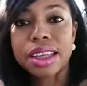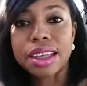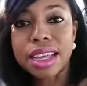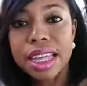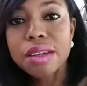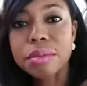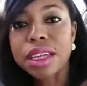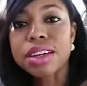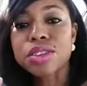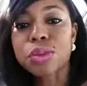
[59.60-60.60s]
in him
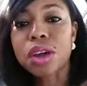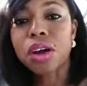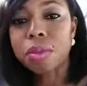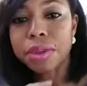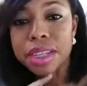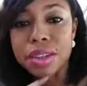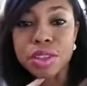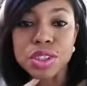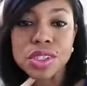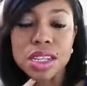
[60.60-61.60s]
because we are
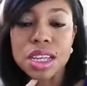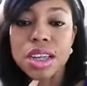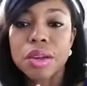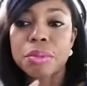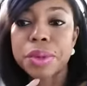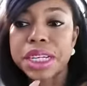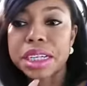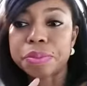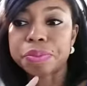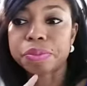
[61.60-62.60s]
believers.
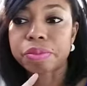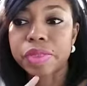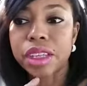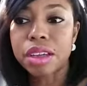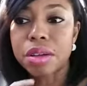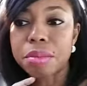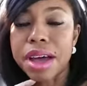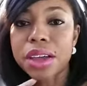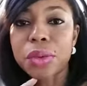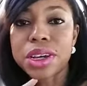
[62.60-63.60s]
But my